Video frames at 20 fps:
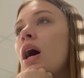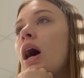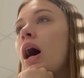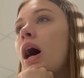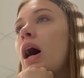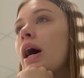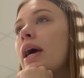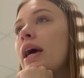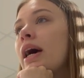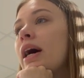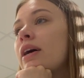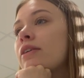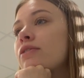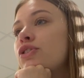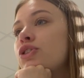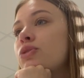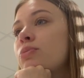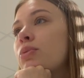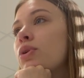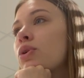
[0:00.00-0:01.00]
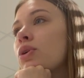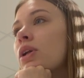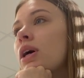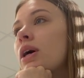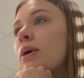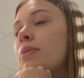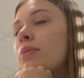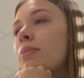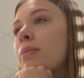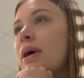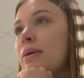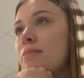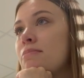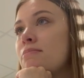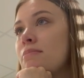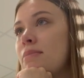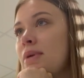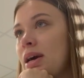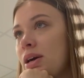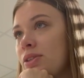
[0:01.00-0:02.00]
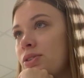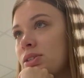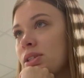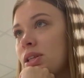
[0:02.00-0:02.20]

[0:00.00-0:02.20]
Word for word: I have to pull up my math